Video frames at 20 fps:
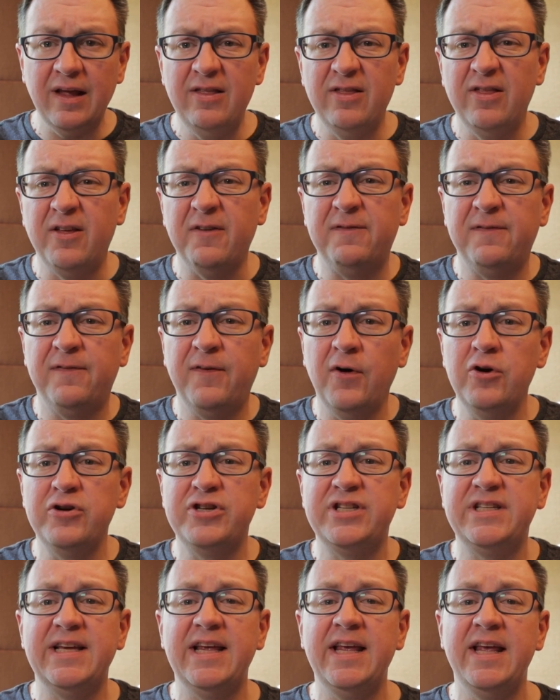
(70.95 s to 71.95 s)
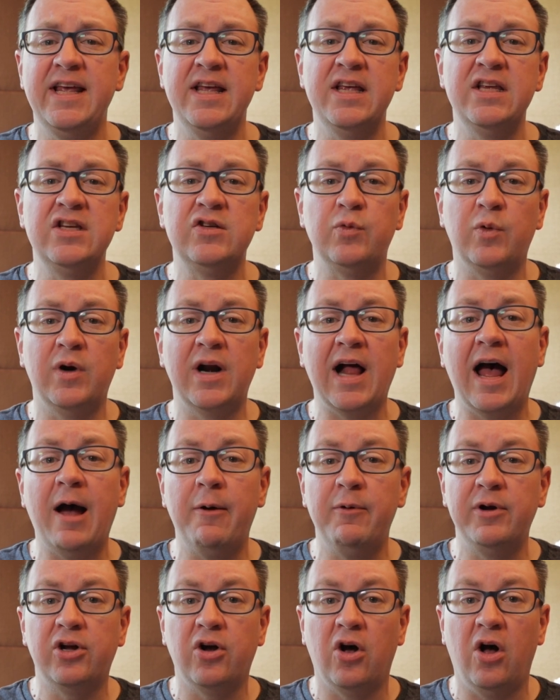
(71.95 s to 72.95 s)
The first is what I
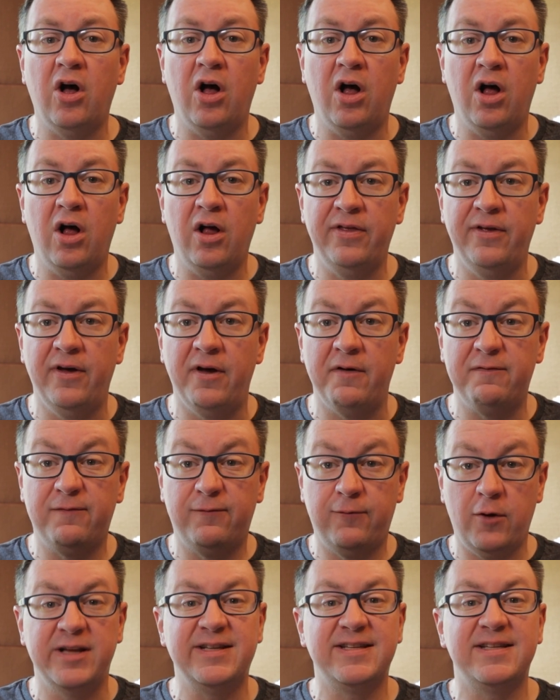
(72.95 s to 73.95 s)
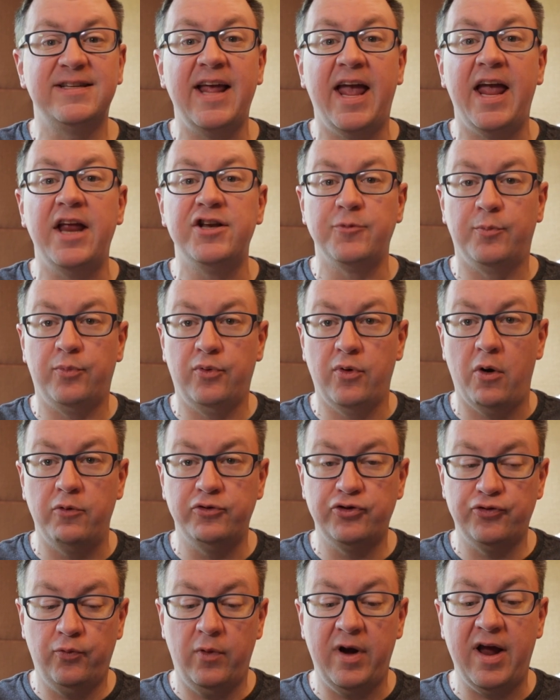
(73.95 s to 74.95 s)
would call the front stage
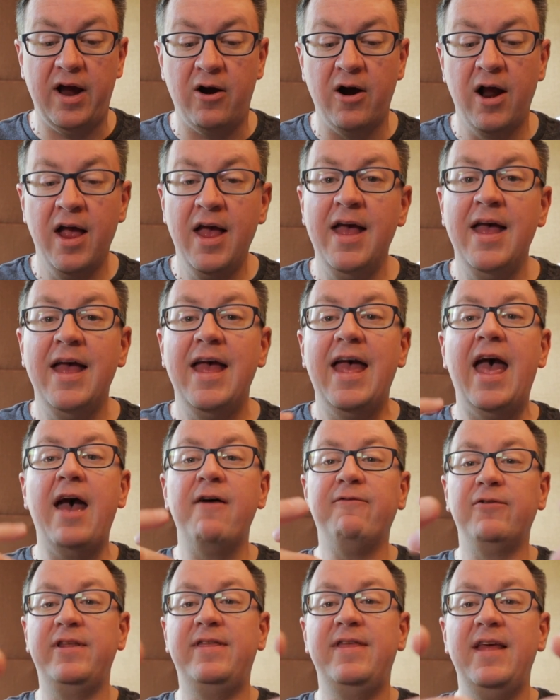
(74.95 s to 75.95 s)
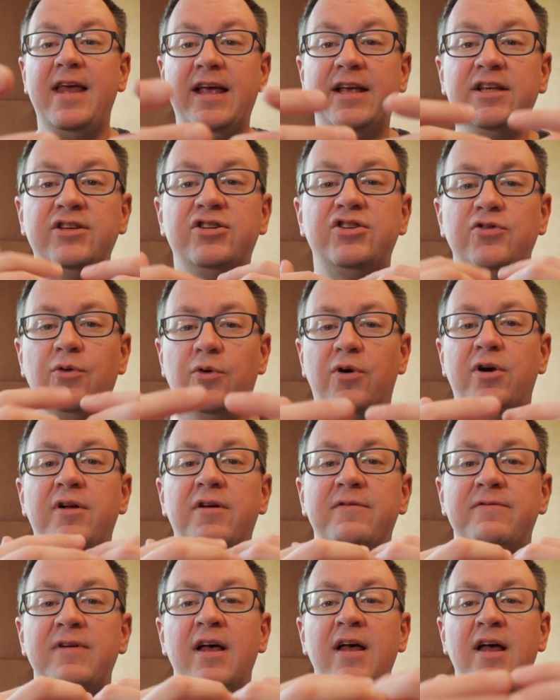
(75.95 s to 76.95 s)
approach, where everything is sort
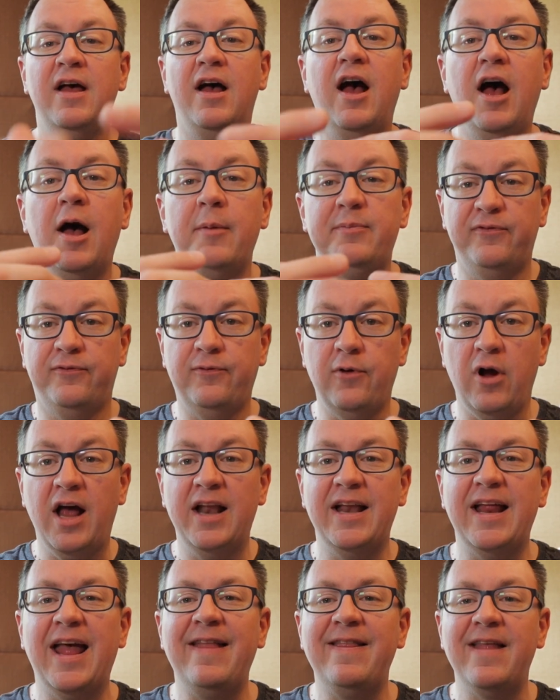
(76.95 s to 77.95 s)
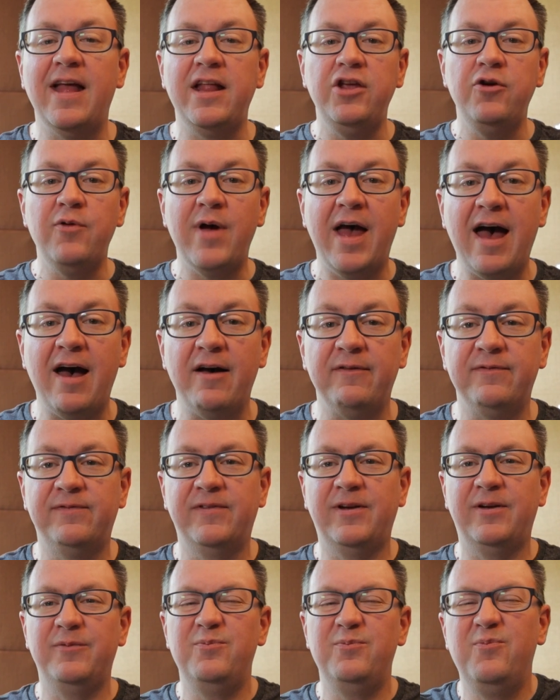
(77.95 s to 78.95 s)
of up front and then you have
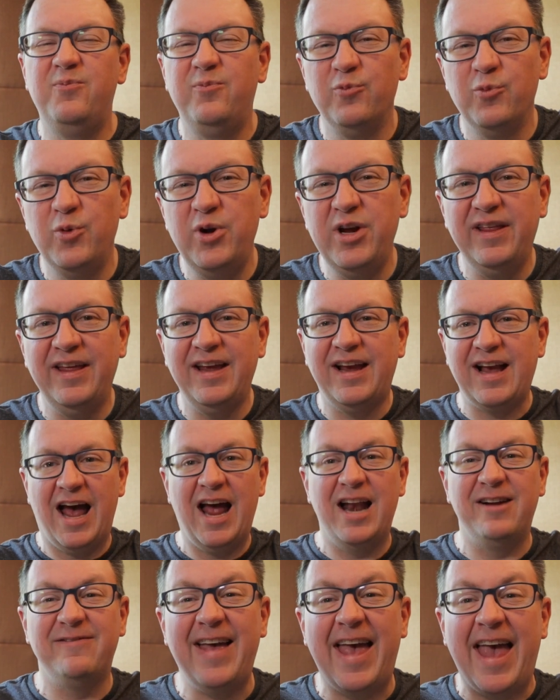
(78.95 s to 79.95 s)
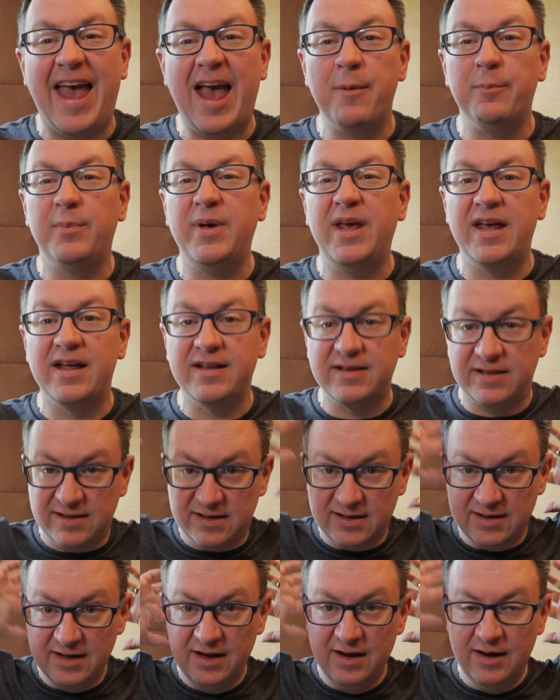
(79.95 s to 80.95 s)
really kind of
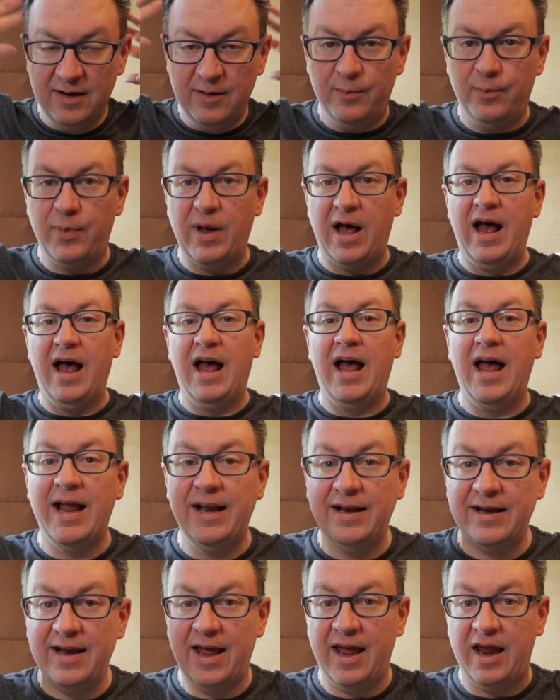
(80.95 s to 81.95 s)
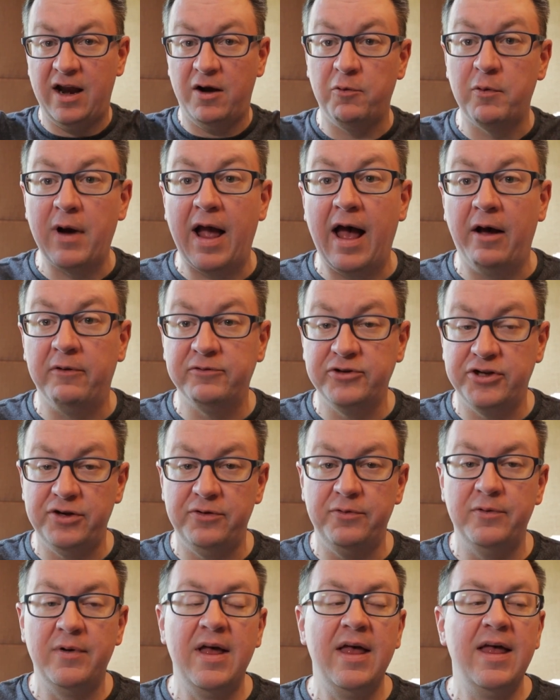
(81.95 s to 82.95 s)
ambience behind and around
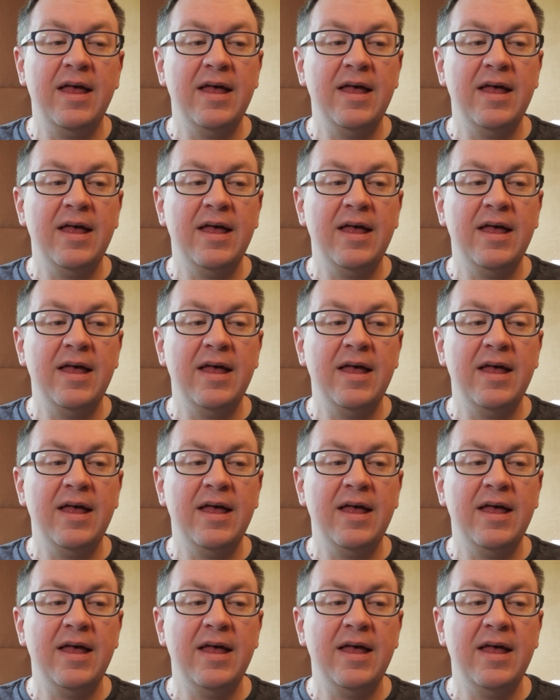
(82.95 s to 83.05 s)
you.